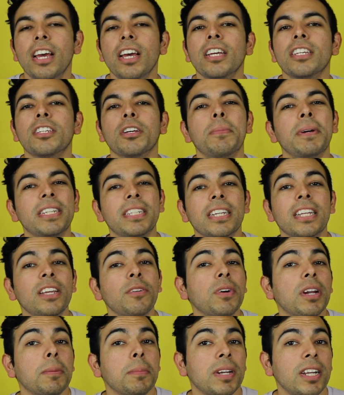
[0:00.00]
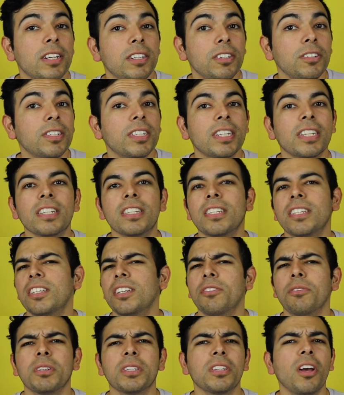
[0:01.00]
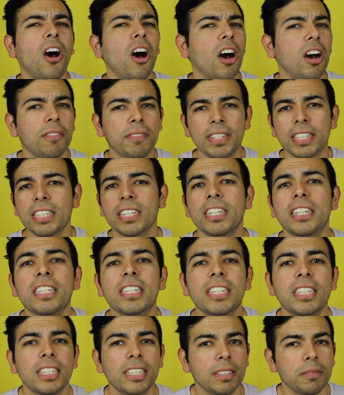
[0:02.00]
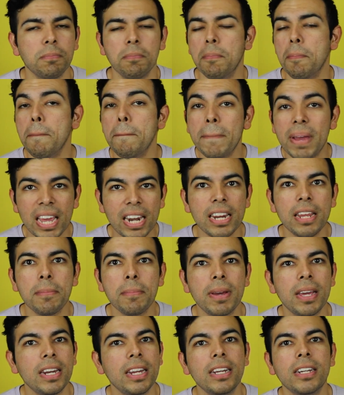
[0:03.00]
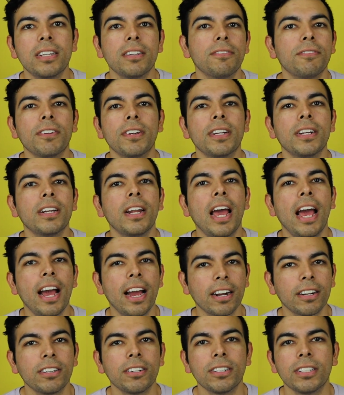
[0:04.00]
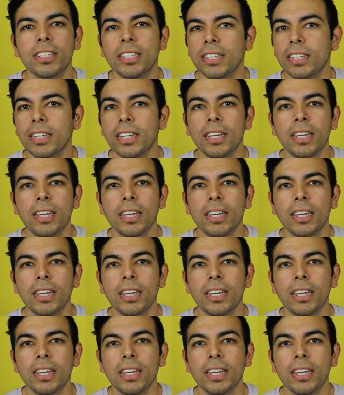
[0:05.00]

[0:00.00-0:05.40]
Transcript: So basically what I'm going to do, since there was obviously many different actors